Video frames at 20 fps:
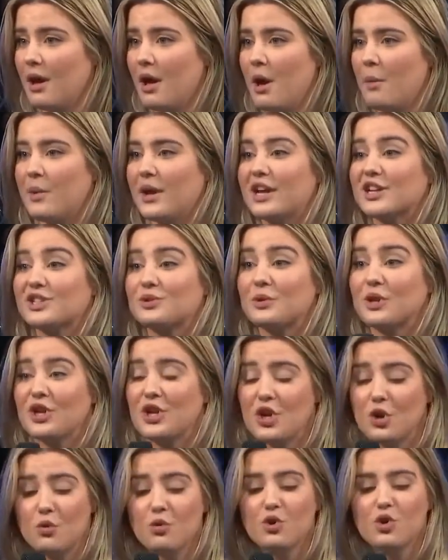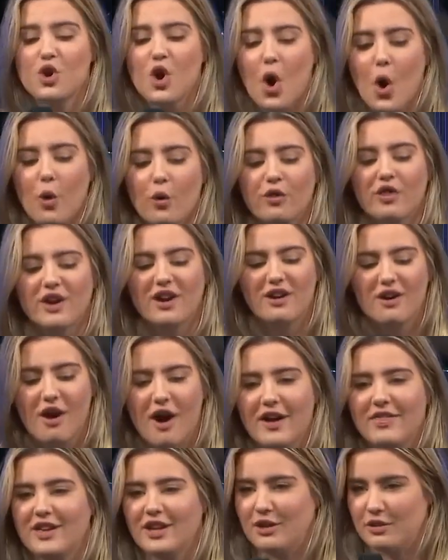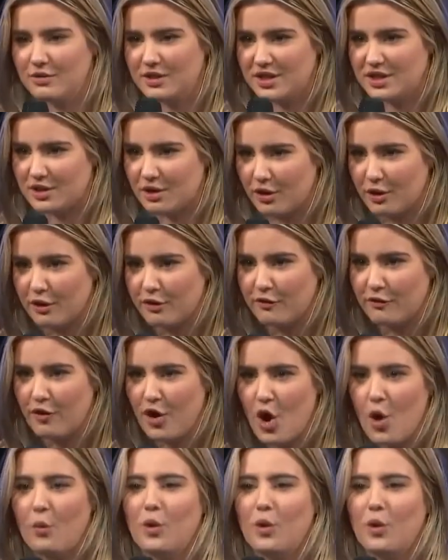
Because when you know the God that you serve,